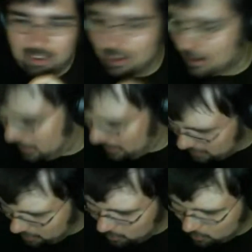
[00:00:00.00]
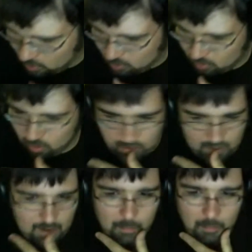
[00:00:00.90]
I mean, those were
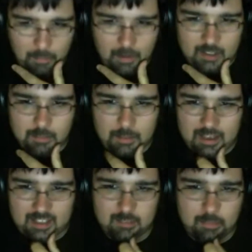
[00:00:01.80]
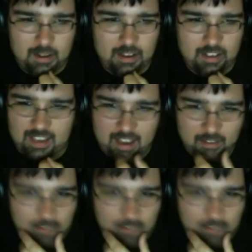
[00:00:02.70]
only a couple bucks a piece, but you get